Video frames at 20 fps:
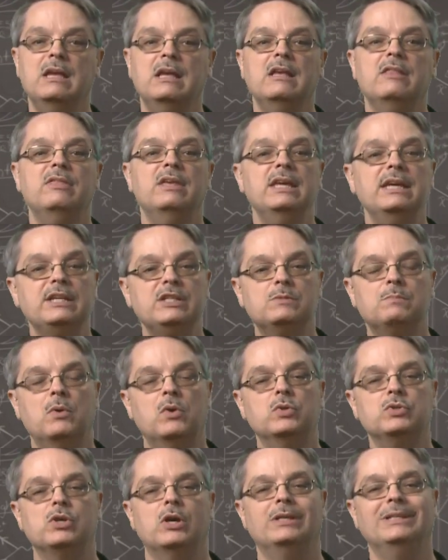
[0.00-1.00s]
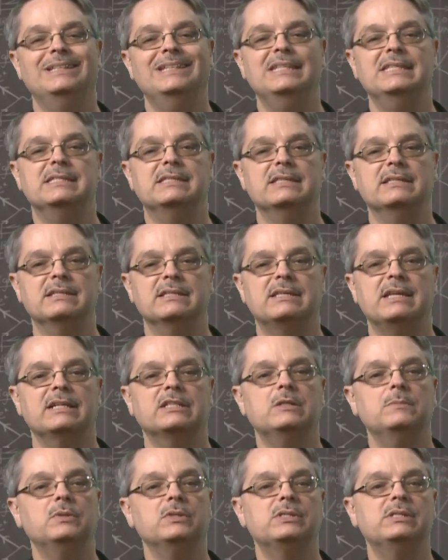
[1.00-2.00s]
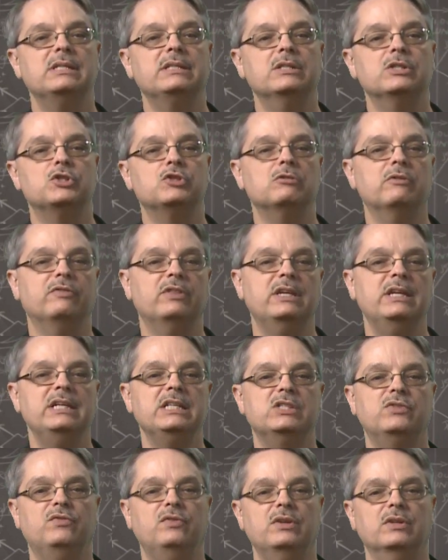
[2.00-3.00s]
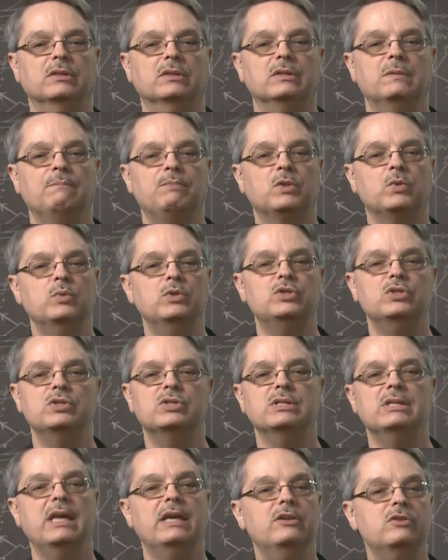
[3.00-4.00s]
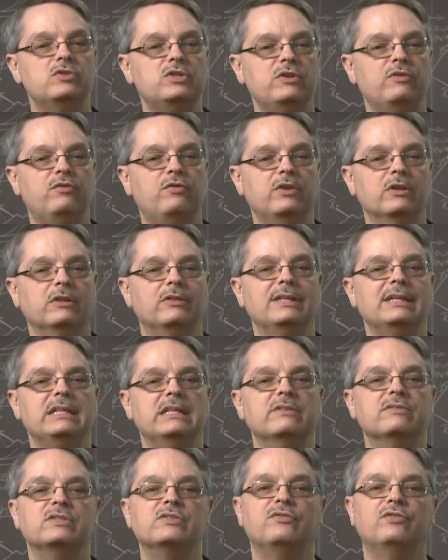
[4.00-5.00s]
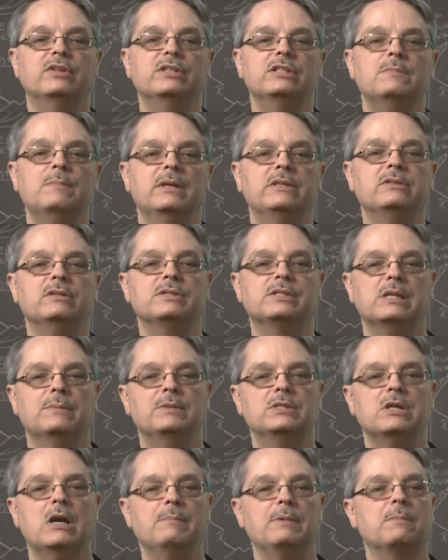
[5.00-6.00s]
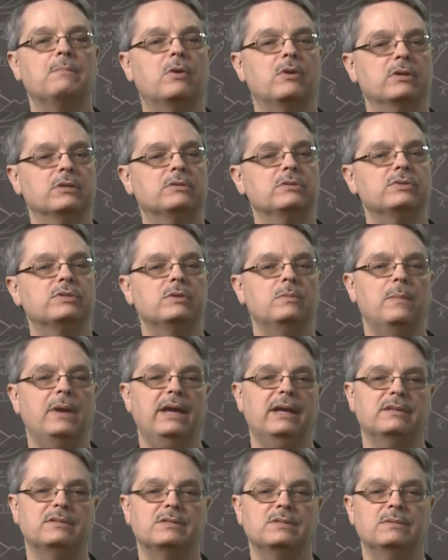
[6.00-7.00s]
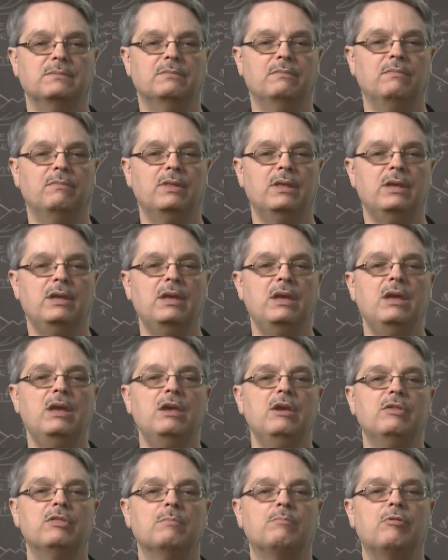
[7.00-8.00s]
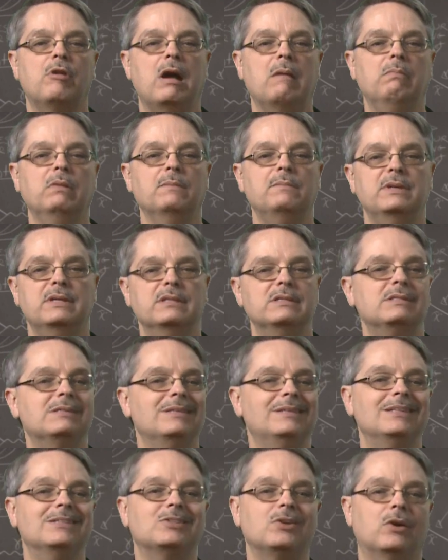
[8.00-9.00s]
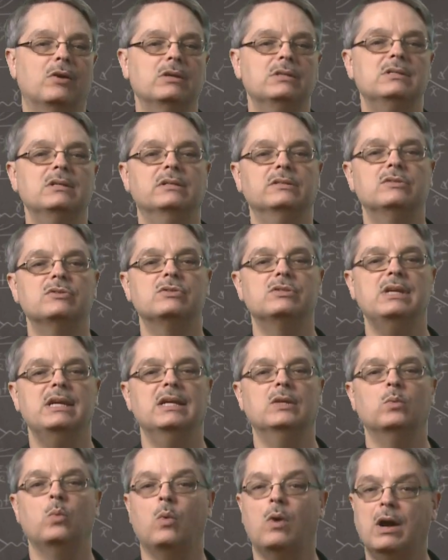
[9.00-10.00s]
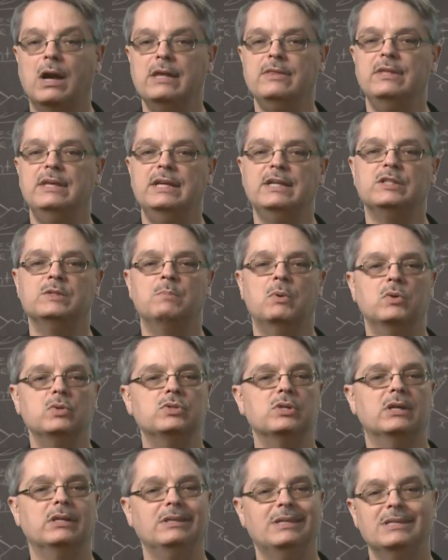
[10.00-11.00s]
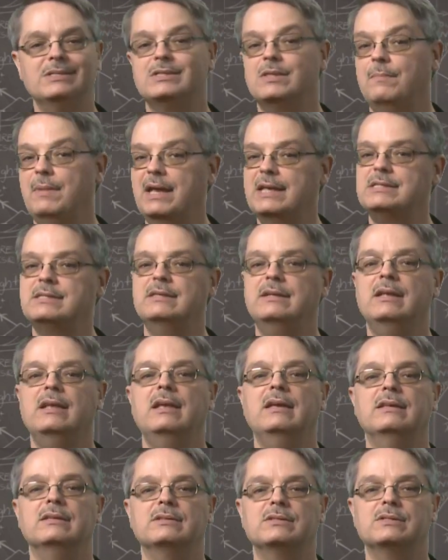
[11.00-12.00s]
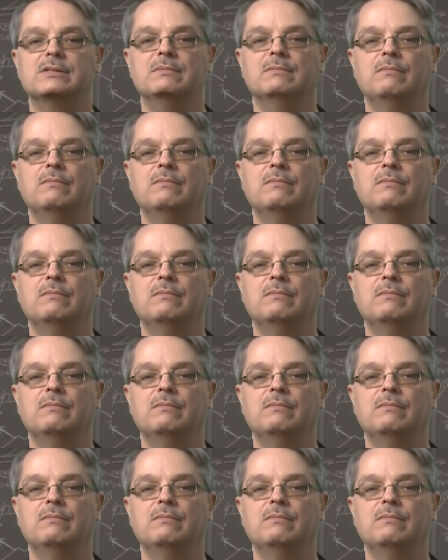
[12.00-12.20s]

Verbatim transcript: The Higgs boson is the detectable signature of the Higgs field, which is an energy field that gives fundamental subatomic particles their mass. The problem is that it's hard to understand why the Higgs boson has the mass that it has.